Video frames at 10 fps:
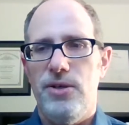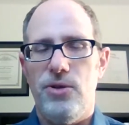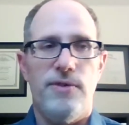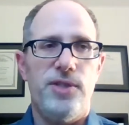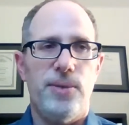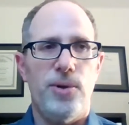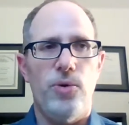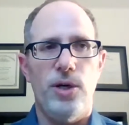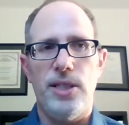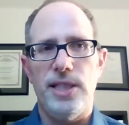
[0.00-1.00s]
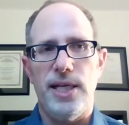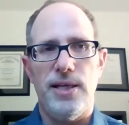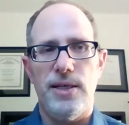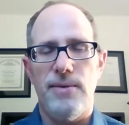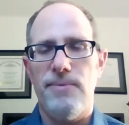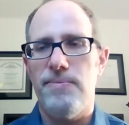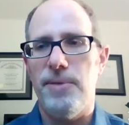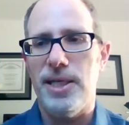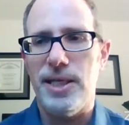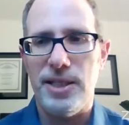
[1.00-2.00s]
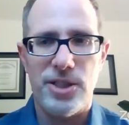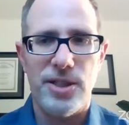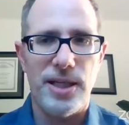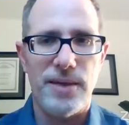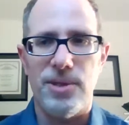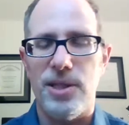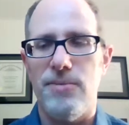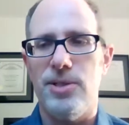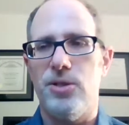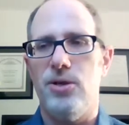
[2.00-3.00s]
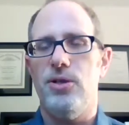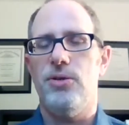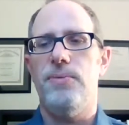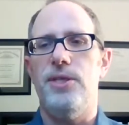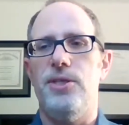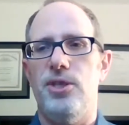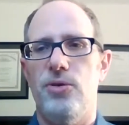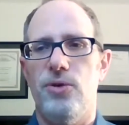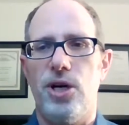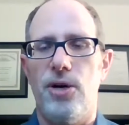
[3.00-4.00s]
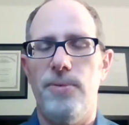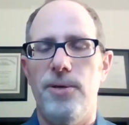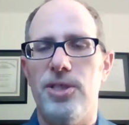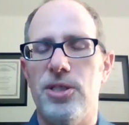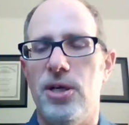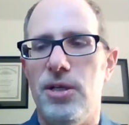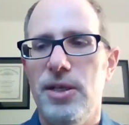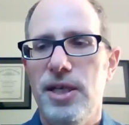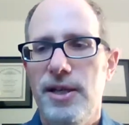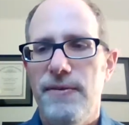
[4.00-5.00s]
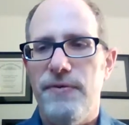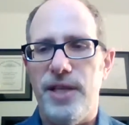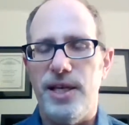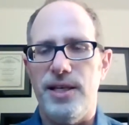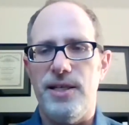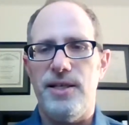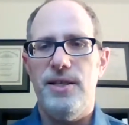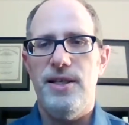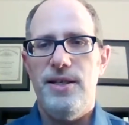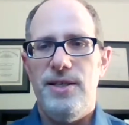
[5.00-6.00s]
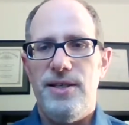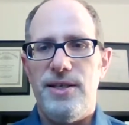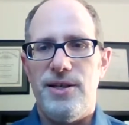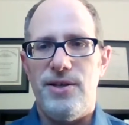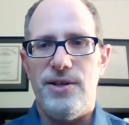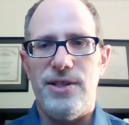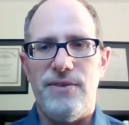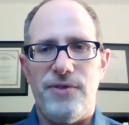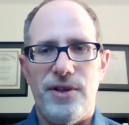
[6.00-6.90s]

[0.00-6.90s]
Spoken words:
or if someone were to take a medication like methimazole or PTU or carbimazole, then if